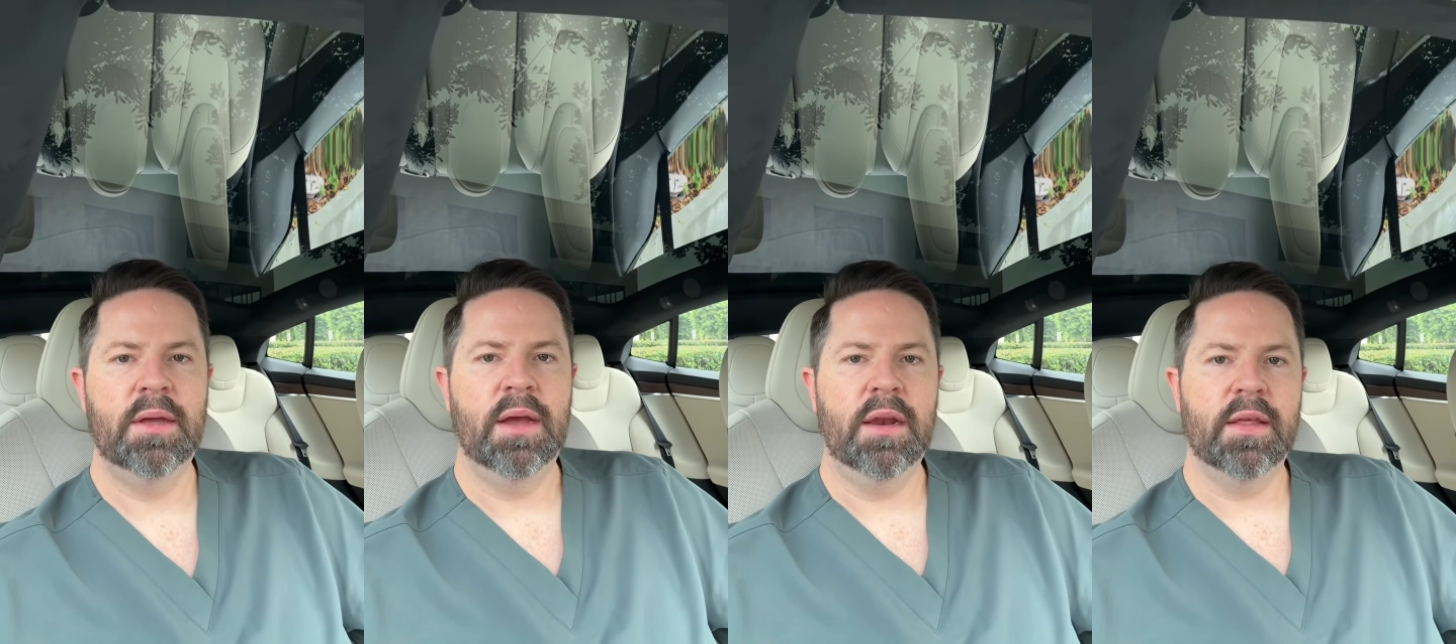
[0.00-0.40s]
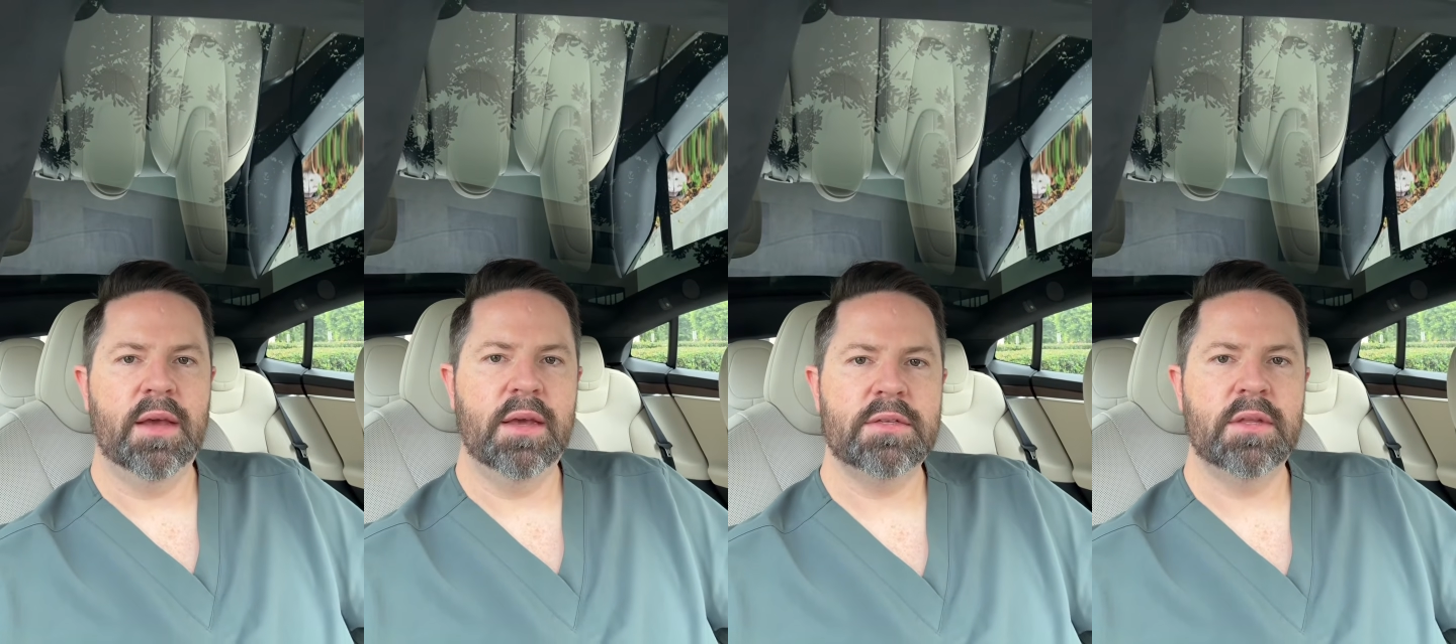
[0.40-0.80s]
And in the
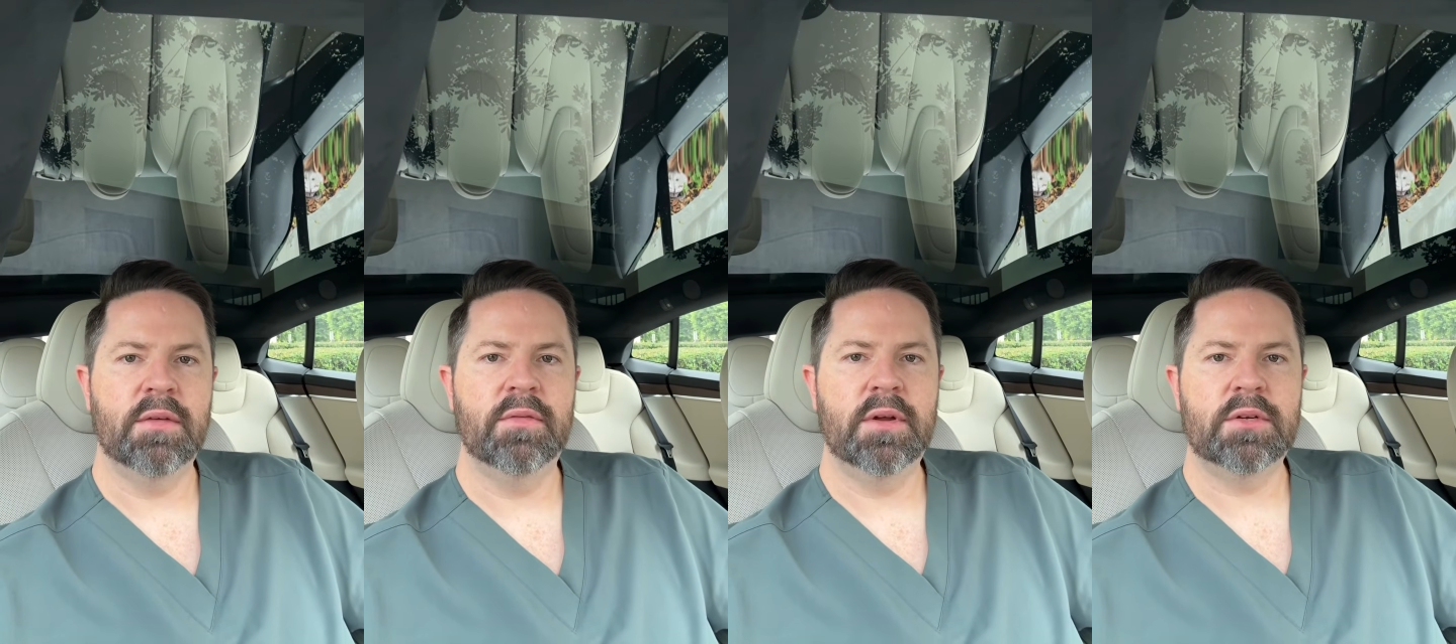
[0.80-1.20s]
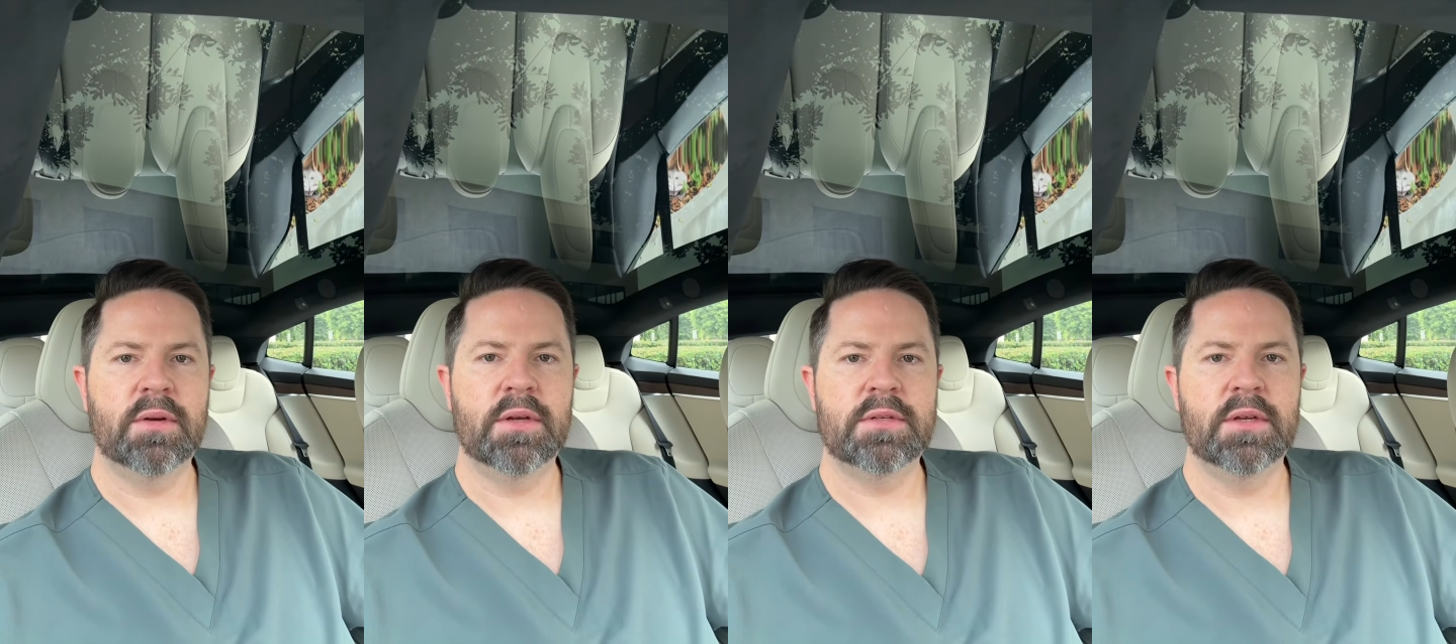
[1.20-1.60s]
case of the
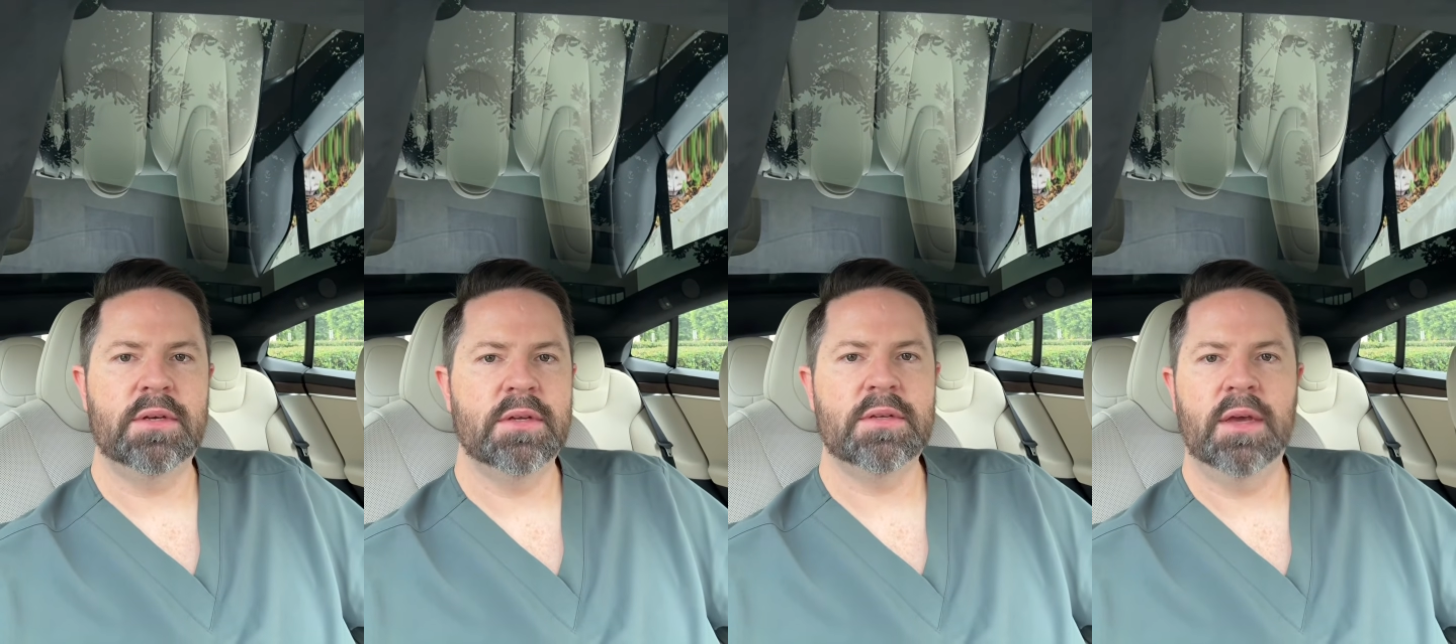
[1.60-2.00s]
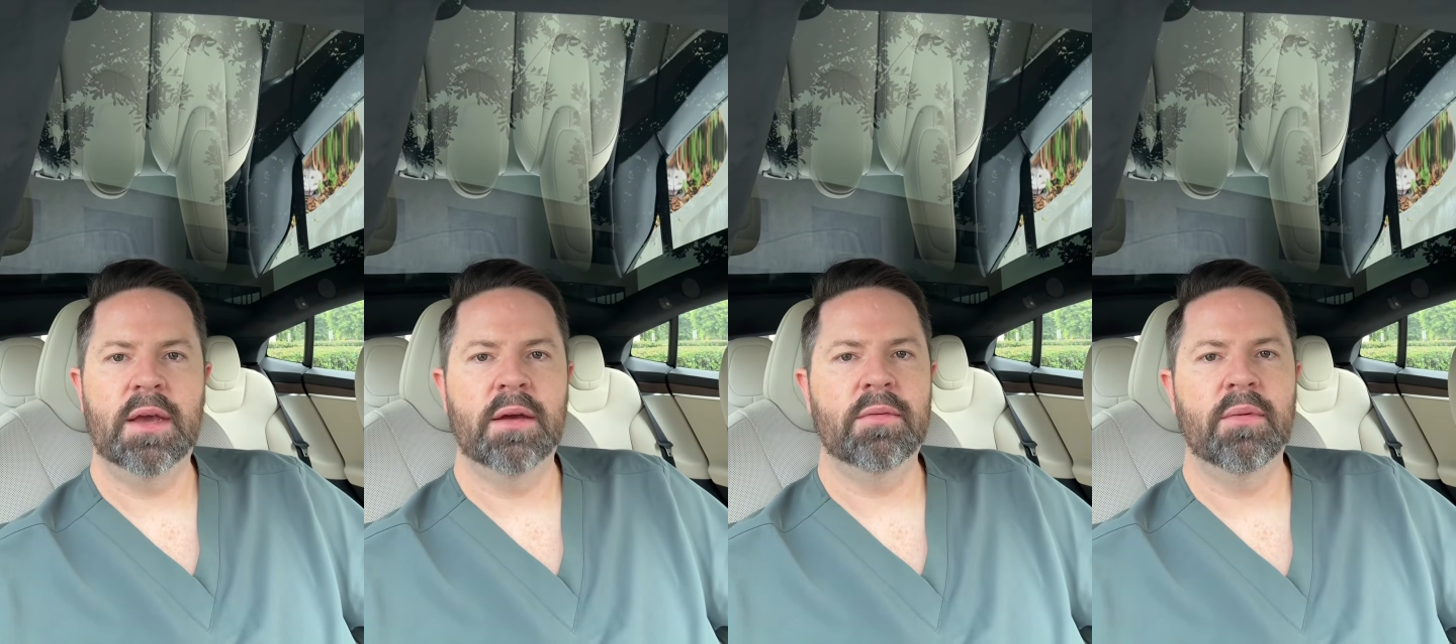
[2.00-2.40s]
vitreous, it doesn't get